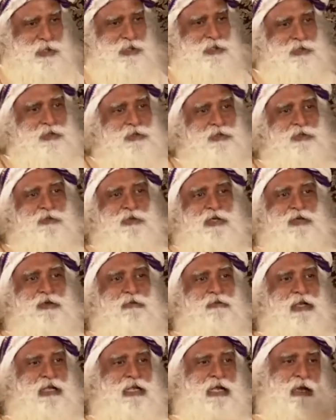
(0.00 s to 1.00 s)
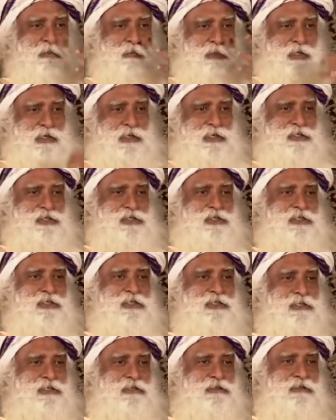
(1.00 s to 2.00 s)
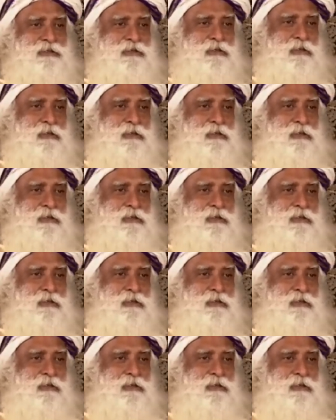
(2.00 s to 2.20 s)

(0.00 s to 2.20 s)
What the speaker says: you need to do when you're very happy, isn't it?